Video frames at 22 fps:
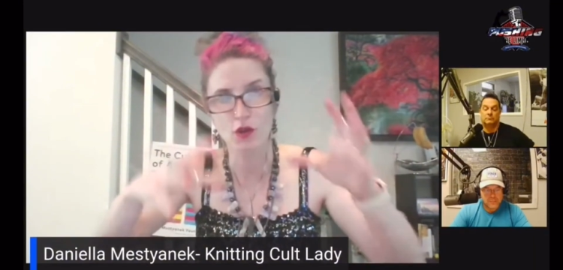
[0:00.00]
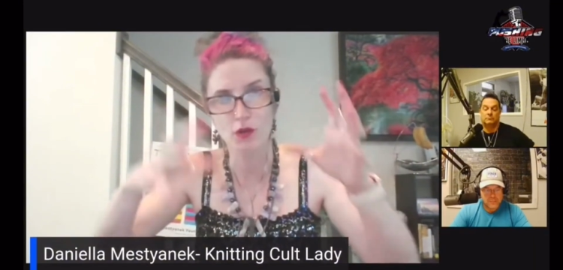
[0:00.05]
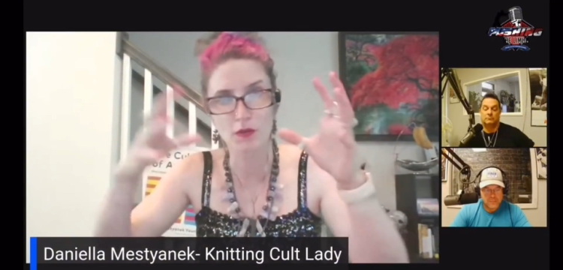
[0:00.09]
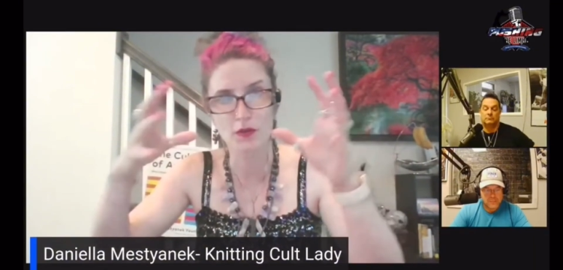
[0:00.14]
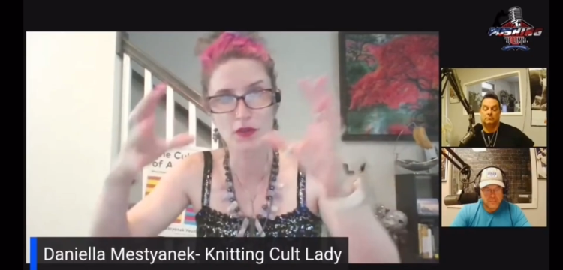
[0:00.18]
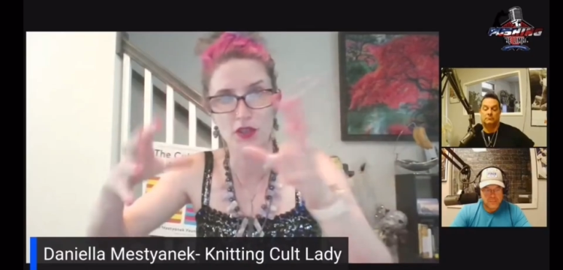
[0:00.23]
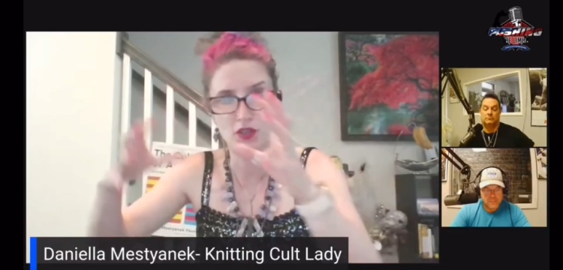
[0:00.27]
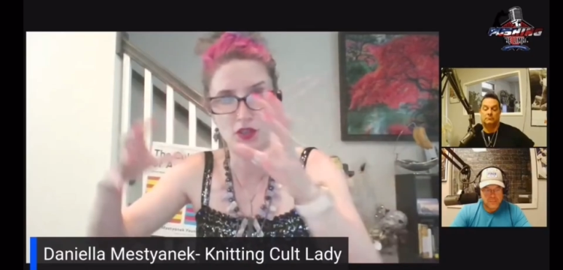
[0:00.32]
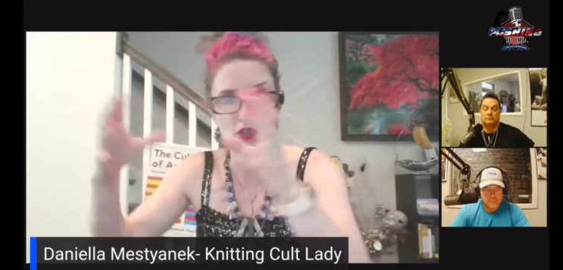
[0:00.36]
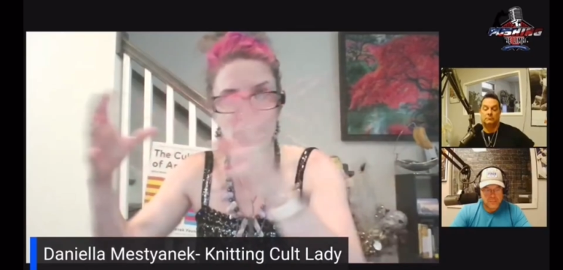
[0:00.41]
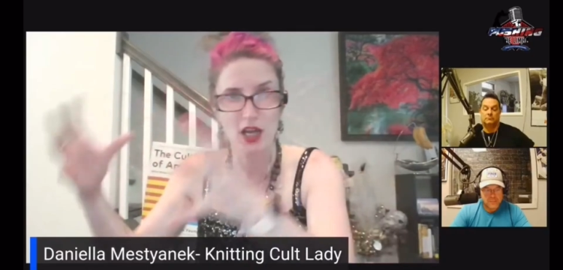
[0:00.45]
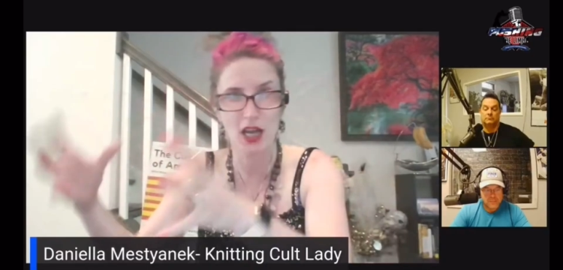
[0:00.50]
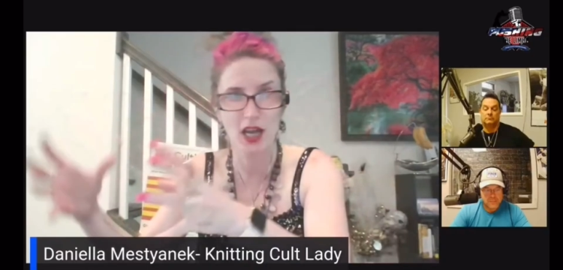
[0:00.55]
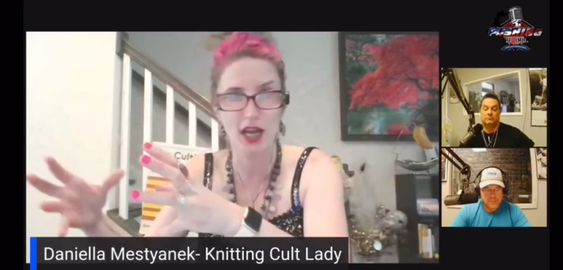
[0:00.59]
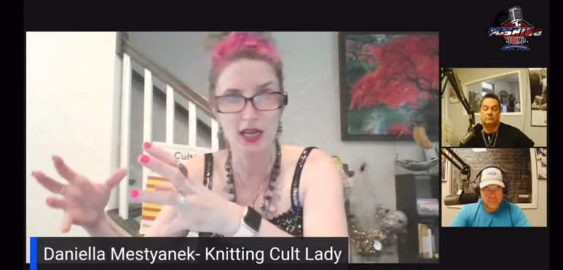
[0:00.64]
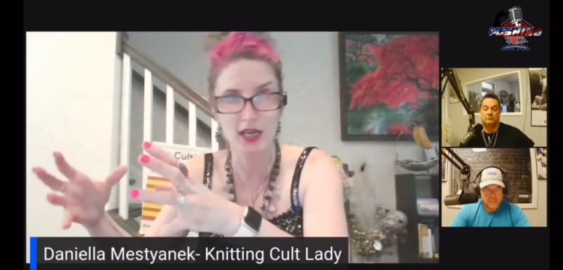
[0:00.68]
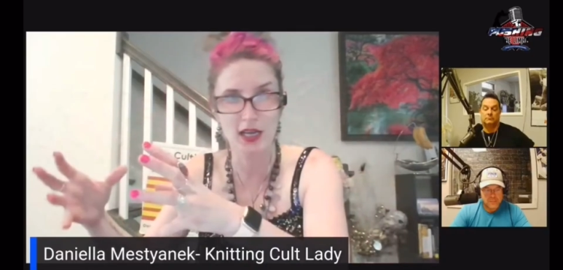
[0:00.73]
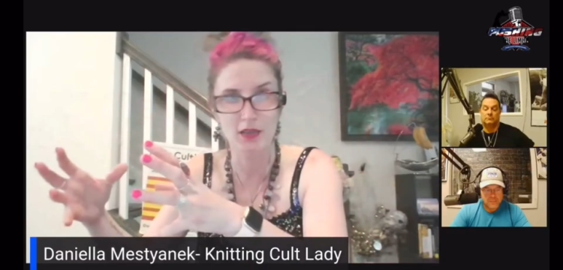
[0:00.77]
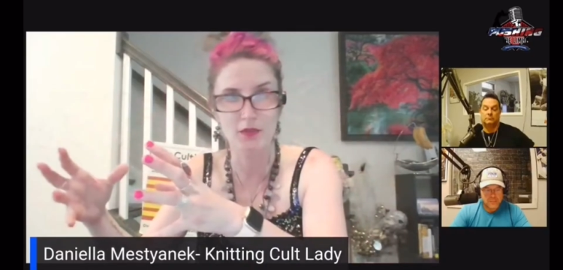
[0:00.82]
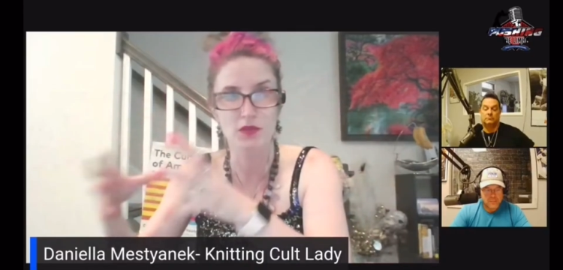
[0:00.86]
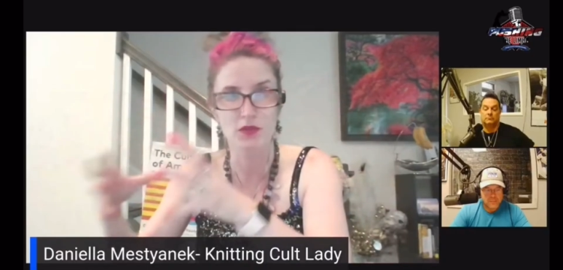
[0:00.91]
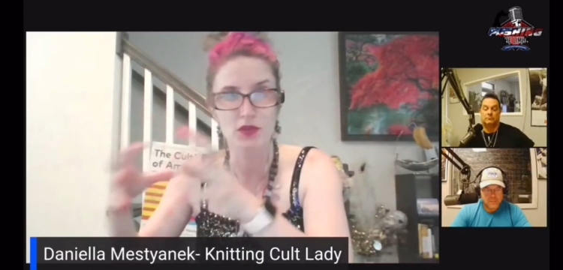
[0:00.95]
much
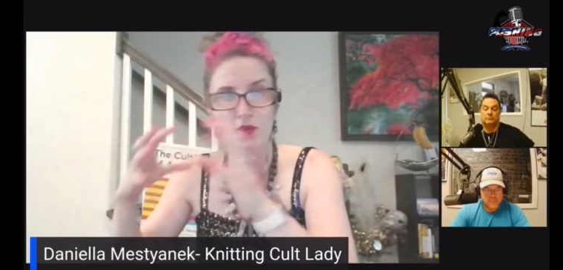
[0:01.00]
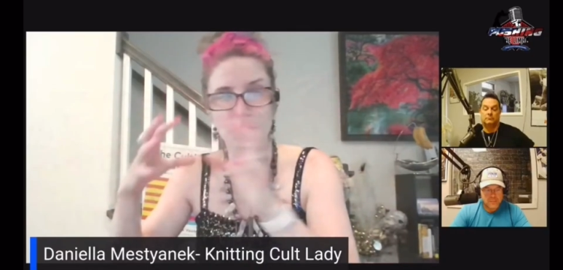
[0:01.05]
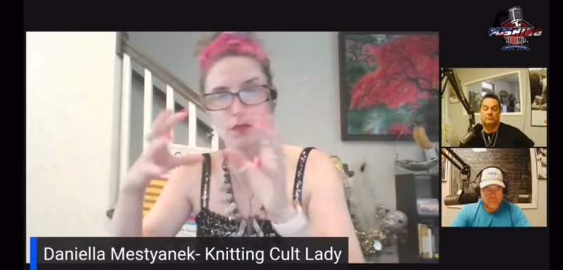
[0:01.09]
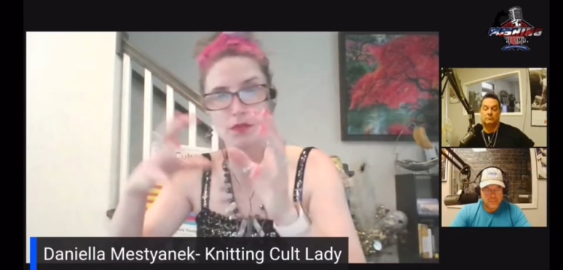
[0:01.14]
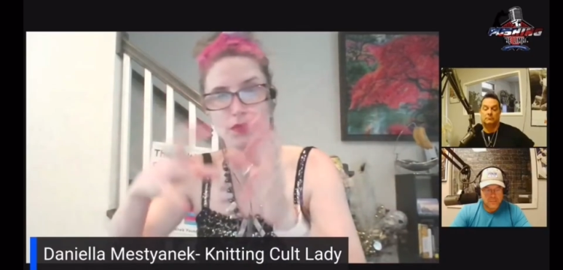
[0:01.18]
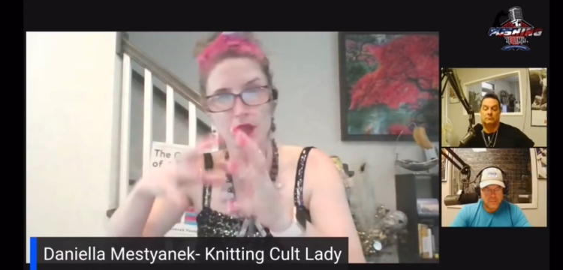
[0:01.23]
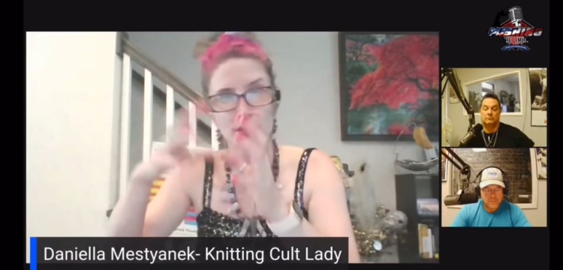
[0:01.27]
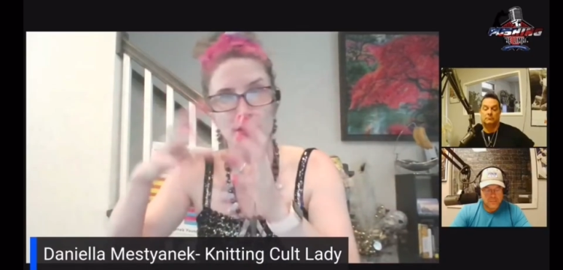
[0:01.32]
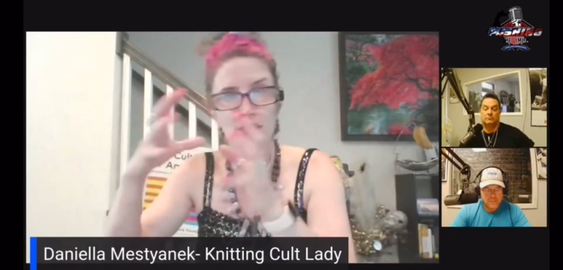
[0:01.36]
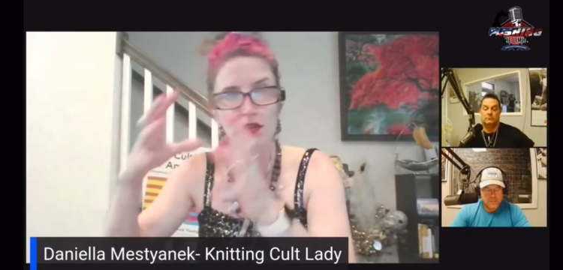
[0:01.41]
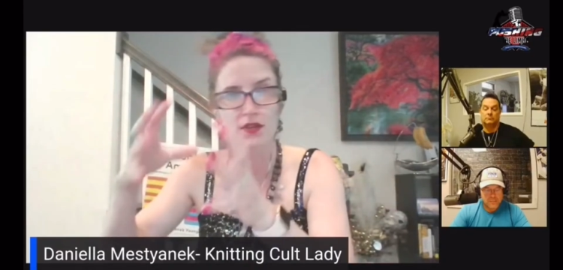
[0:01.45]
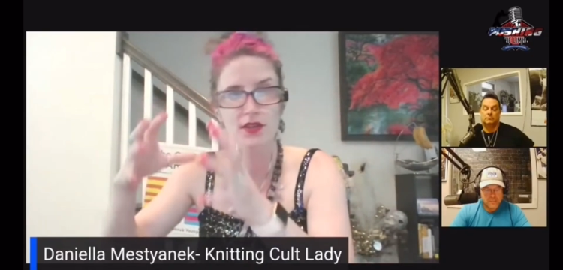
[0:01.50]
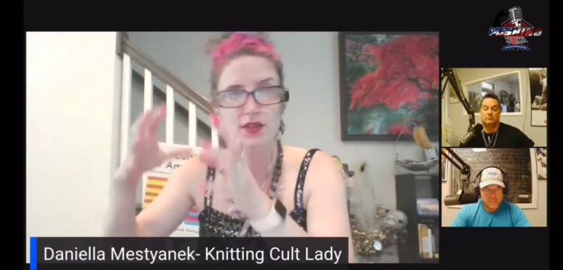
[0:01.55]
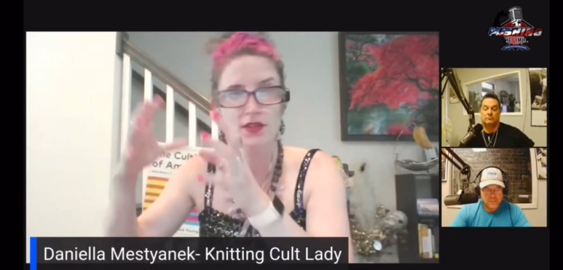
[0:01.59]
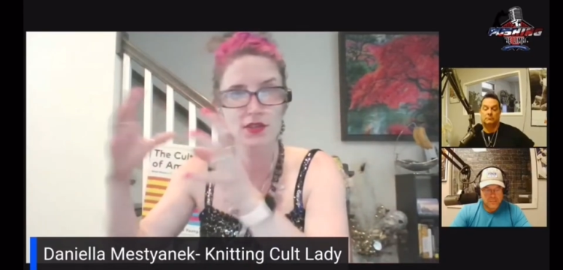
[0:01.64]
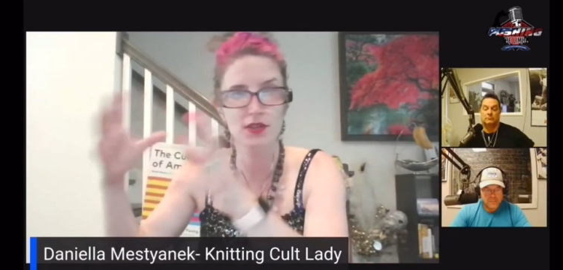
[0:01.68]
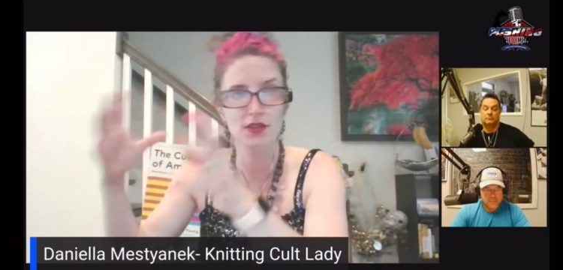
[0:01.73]
time to build this